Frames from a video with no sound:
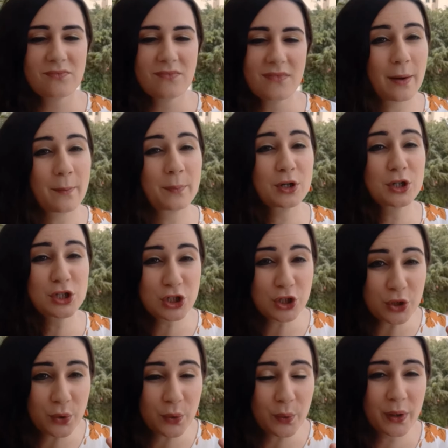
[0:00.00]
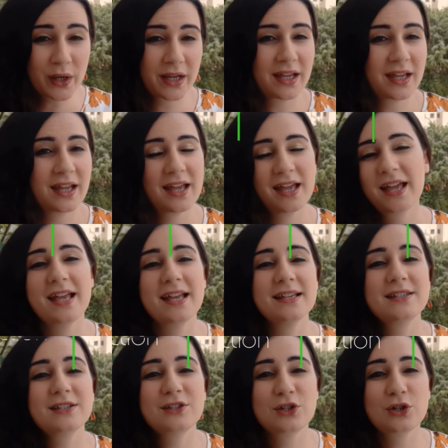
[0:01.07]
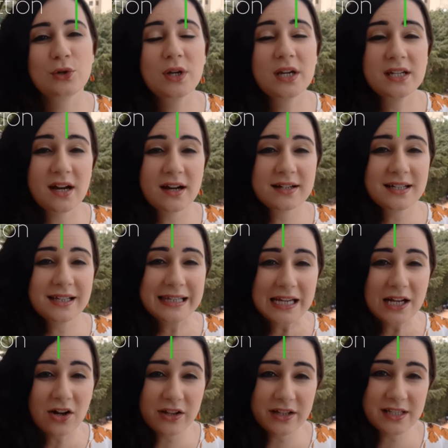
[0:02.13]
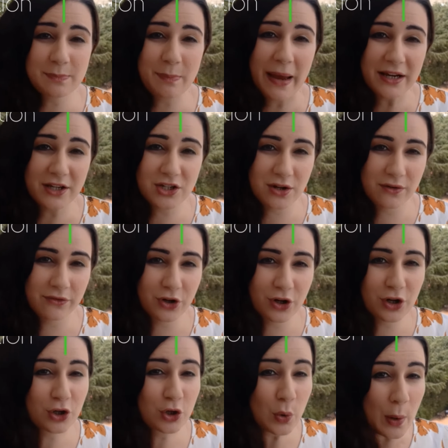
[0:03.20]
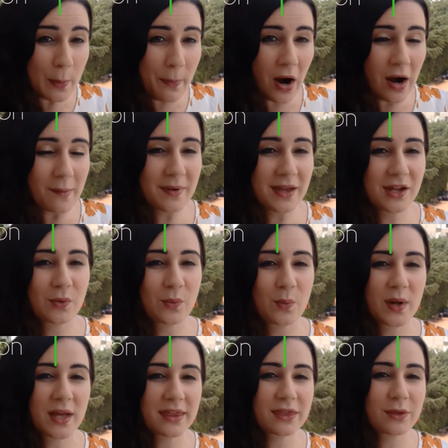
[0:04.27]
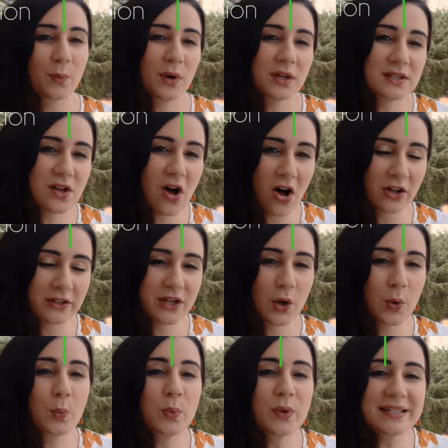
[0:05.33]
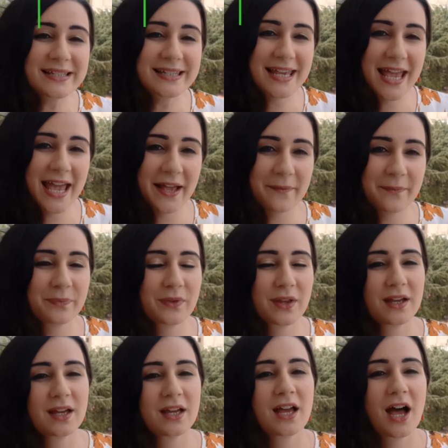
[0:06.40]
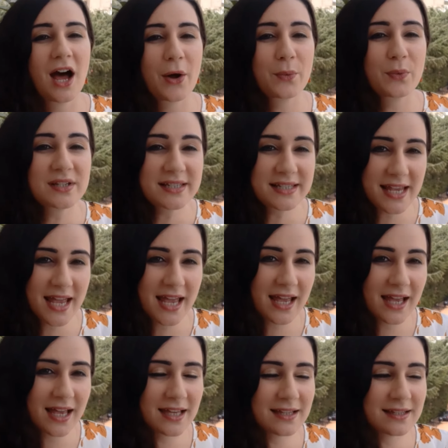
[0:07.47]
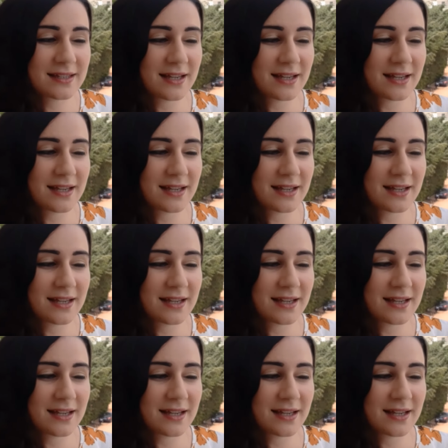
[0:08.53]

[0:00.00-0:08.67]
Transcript: Number two is to conduct a legal inspection of your new apartment with what's called a huissier. A huissier is